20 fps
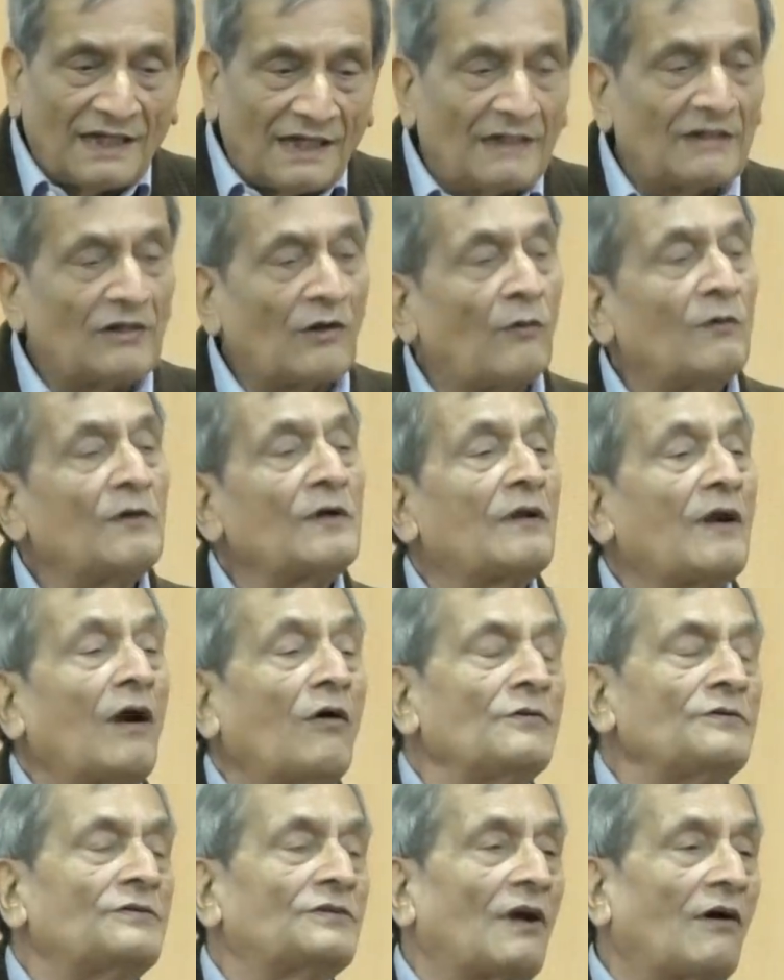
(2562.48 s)
and on
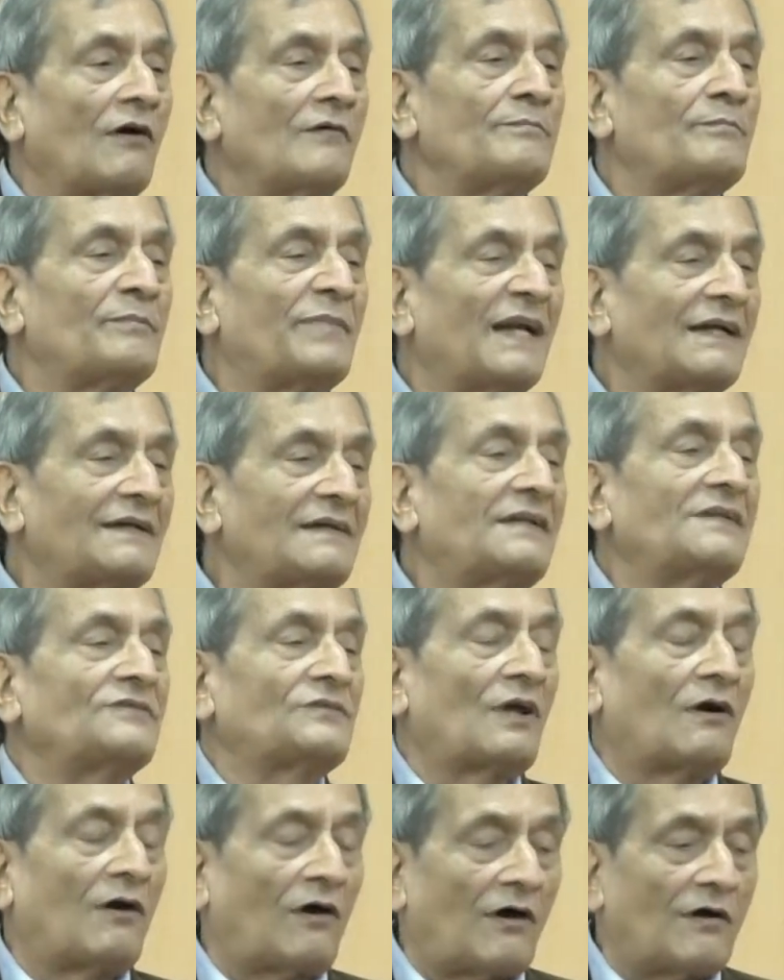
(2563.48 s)
grounds of
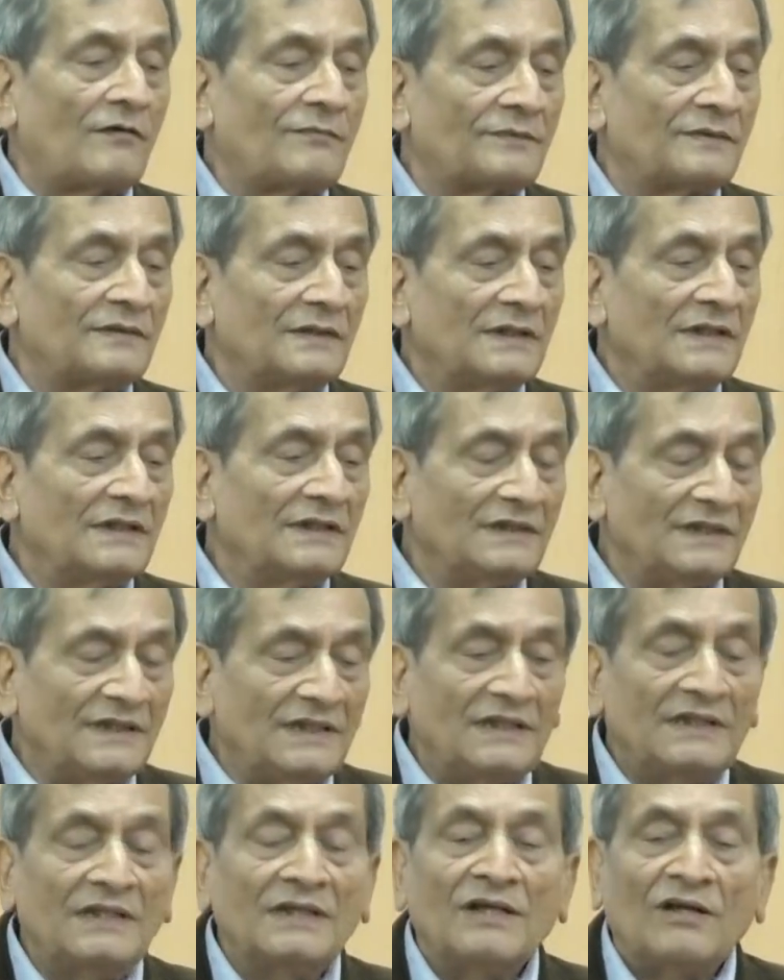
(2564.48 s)
practice of
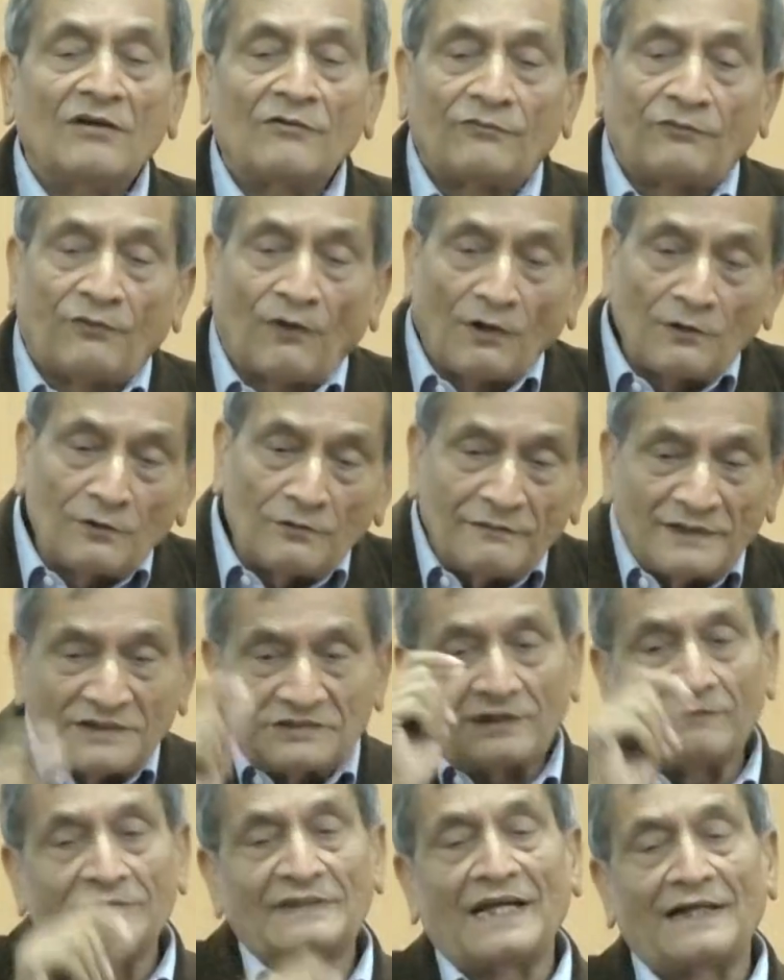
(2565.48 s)
the
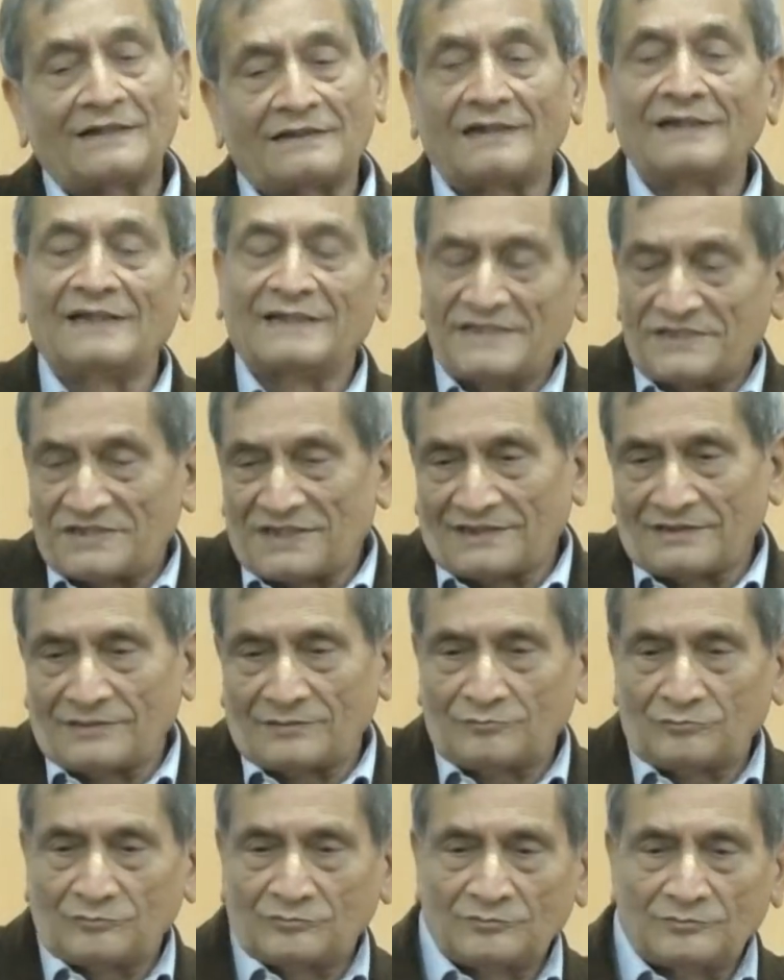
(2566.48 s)
followers of that religion.
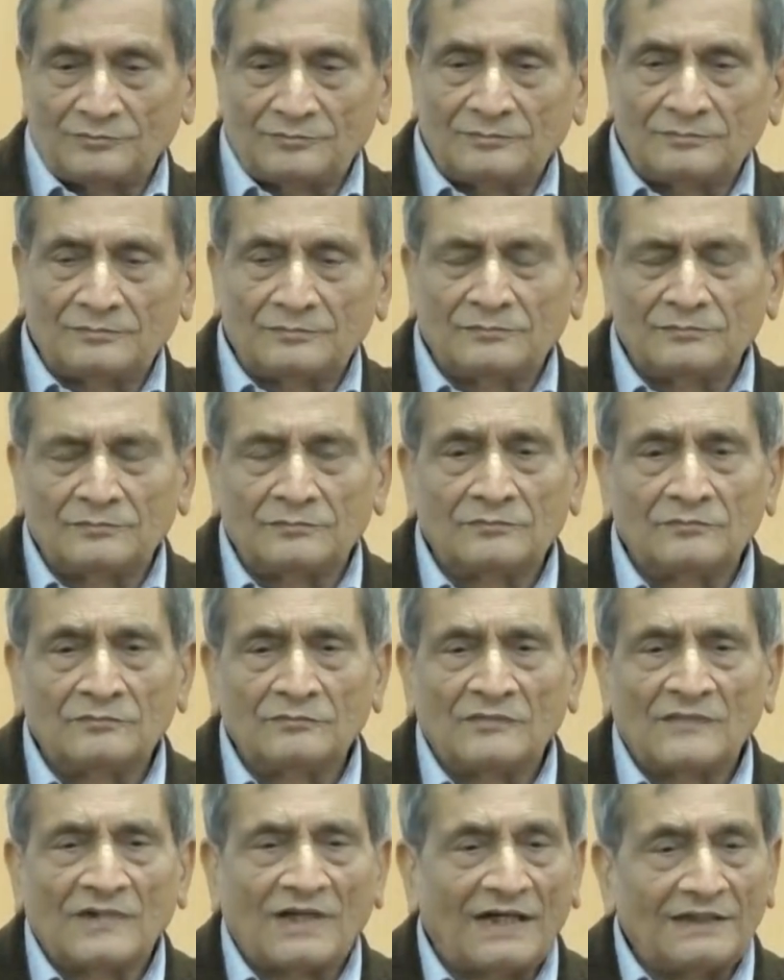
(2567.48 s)

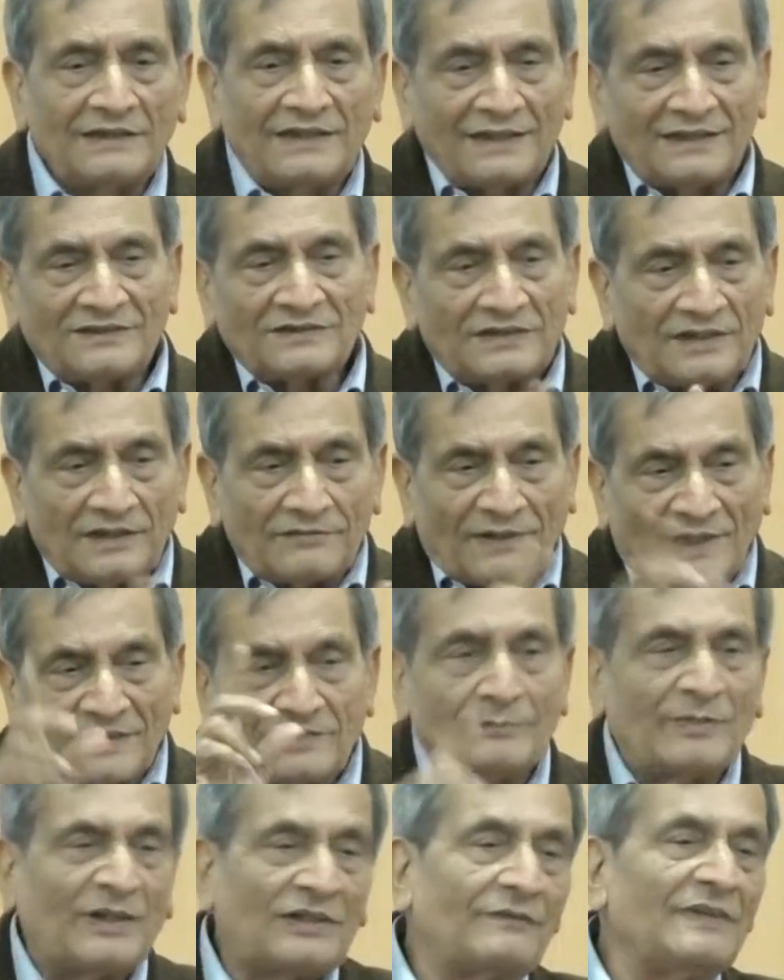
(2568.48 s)
And there is a
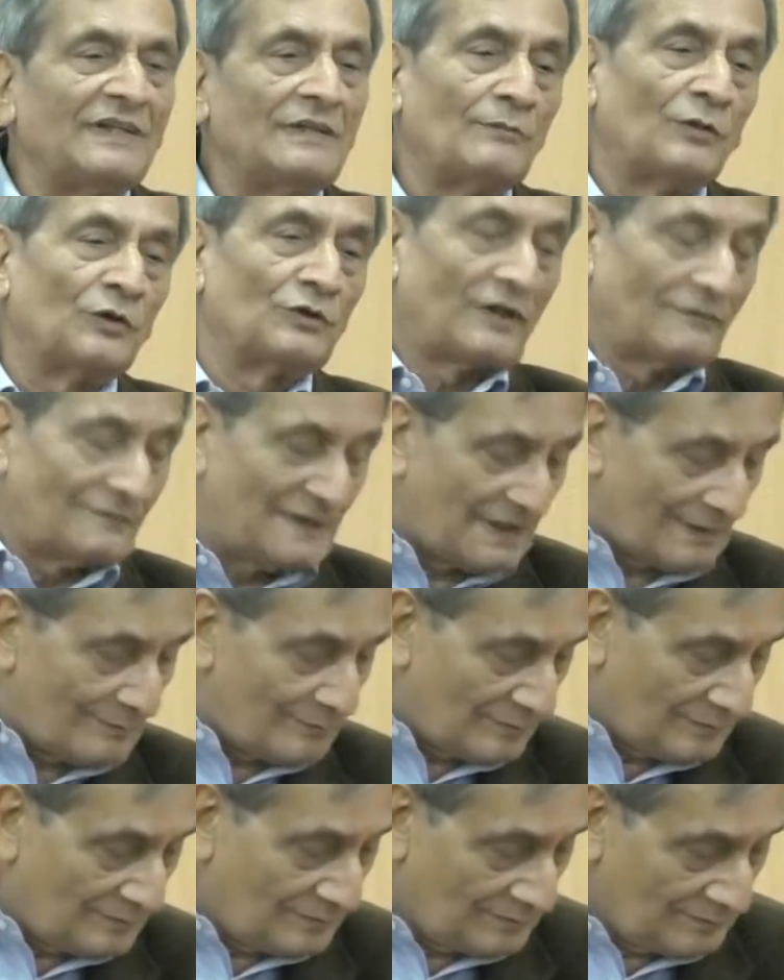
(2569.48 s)
difference between both of
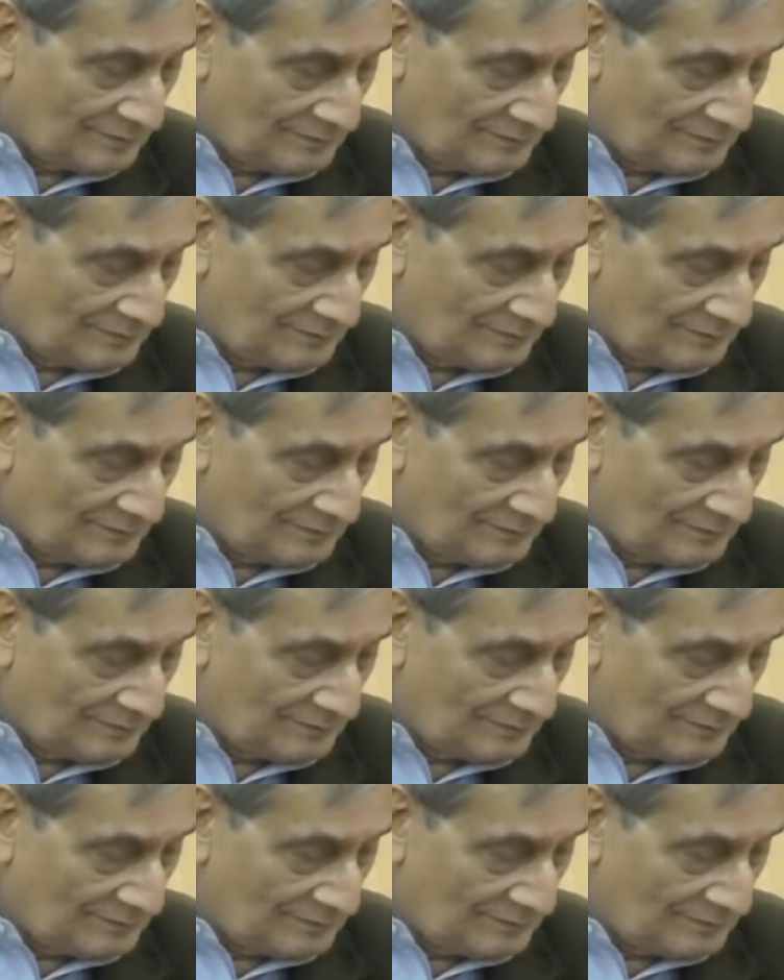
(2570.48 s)
them.